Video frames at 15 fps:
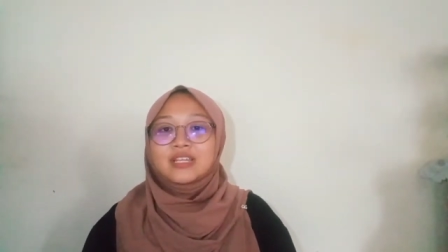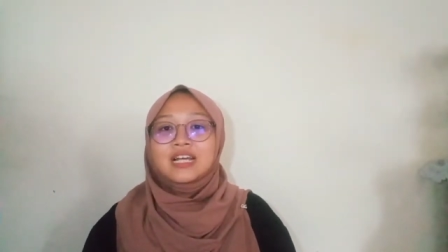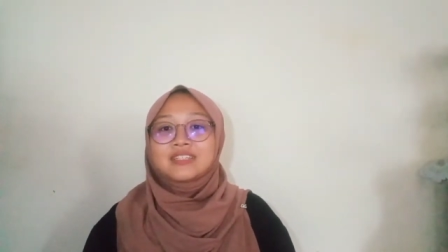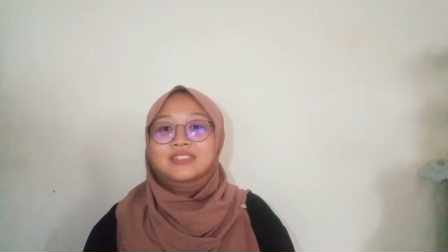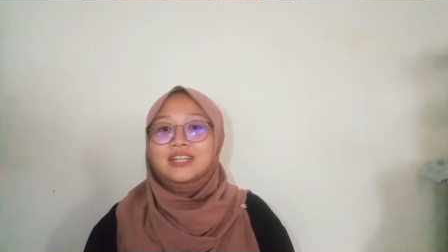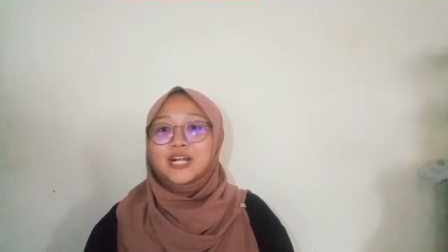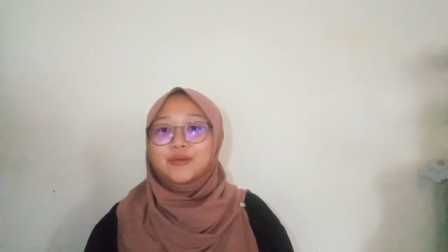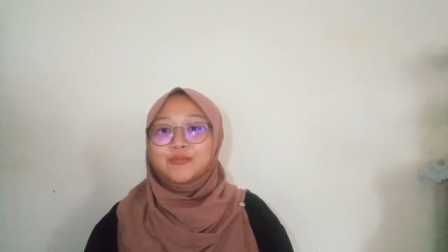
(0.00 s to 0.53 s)

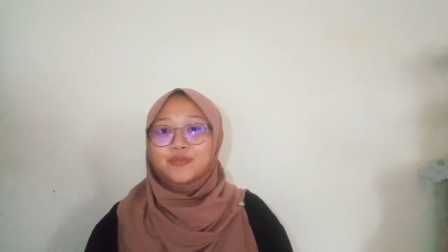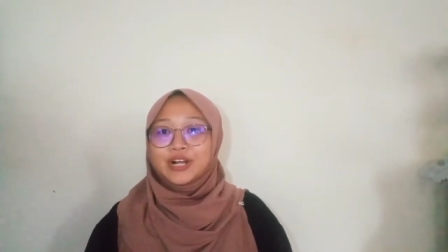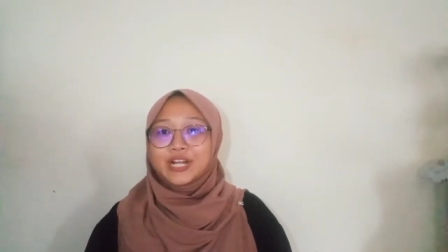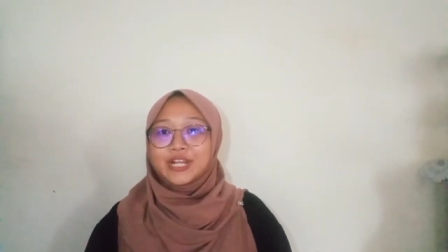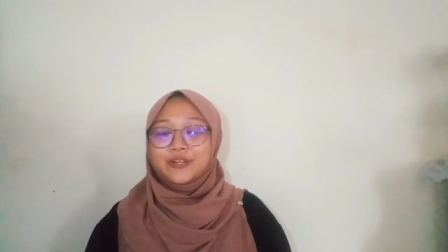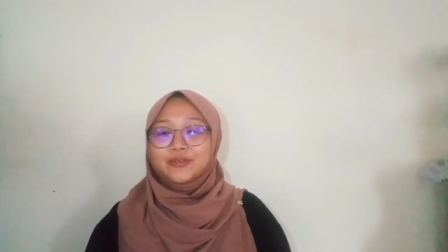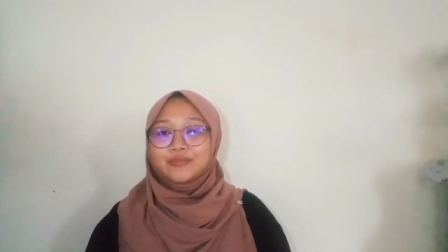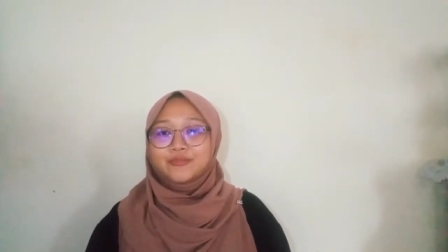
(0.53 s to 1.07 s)

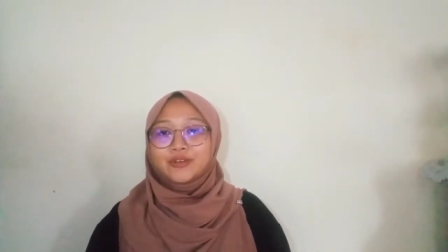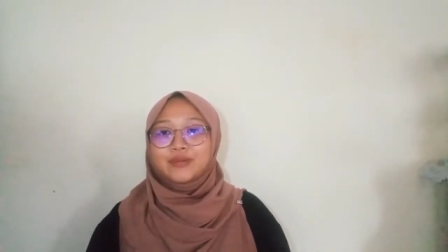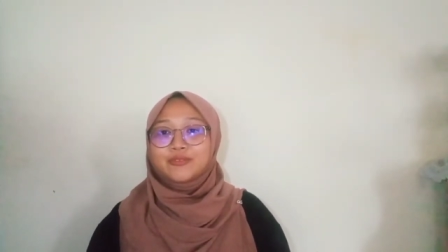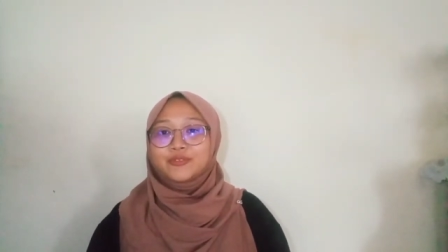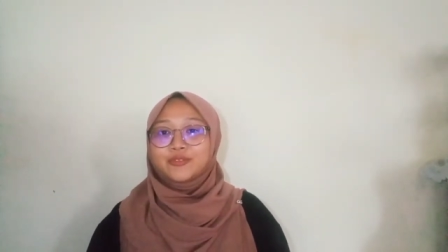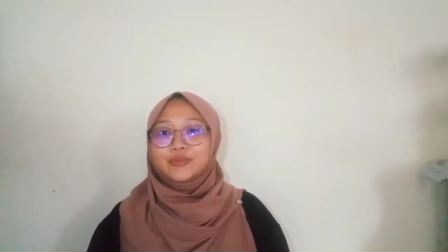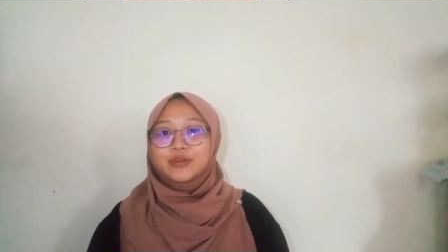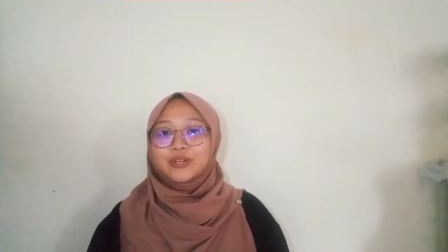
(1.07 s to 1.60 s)
Assalamualaikum
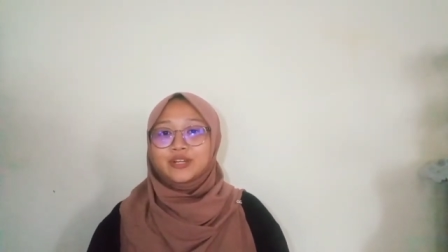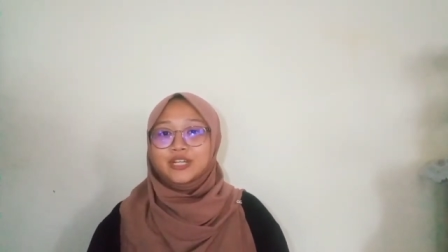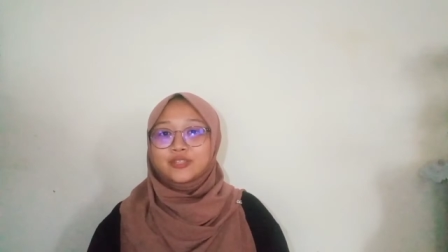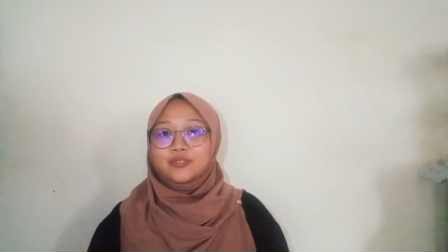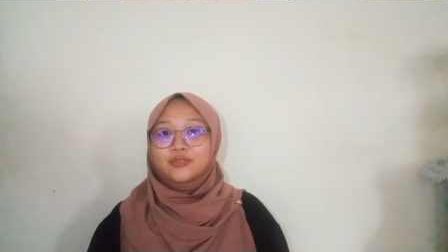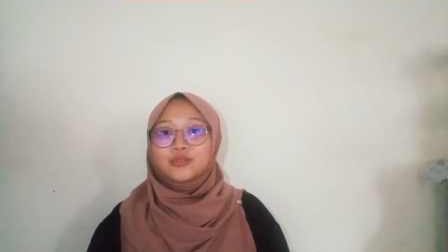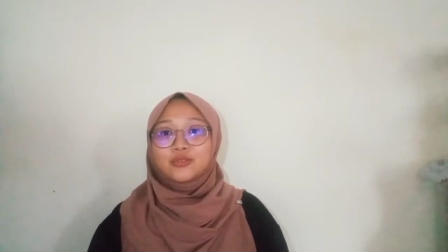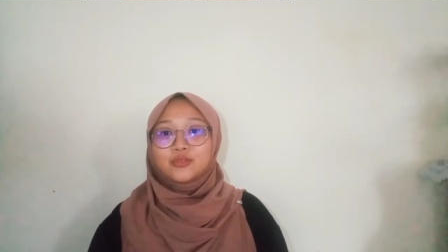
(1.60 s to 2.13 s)
warahmatullahi
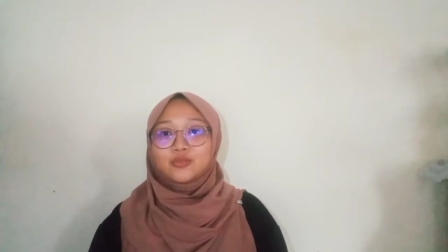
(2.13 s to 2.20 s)
wabarakatuh.